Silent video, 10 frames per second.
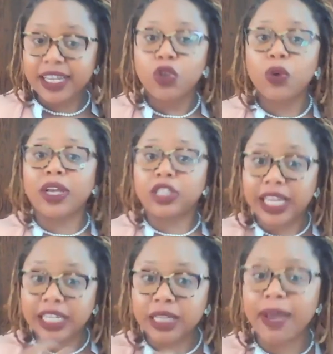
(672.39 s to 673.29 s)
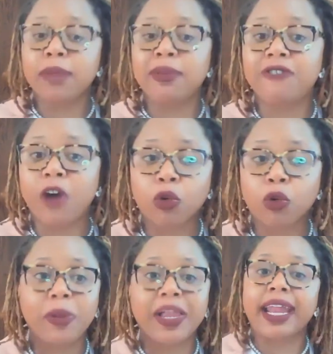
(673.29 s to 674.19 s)
You can teach them how to be
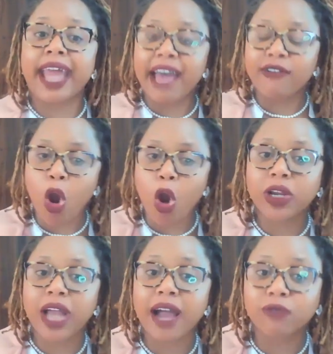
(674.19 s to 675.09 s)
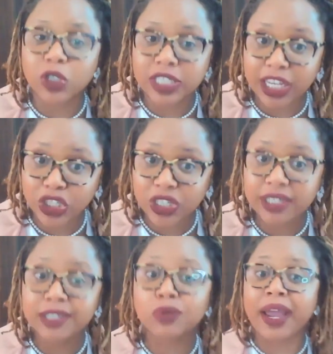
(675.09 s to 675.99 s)
vulnerable, how to have hard
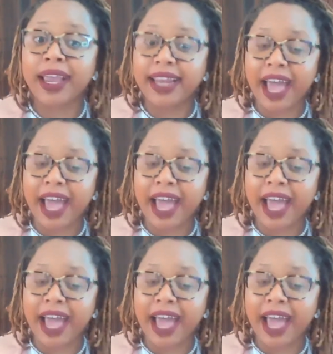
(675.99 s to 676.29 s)
conversations, right?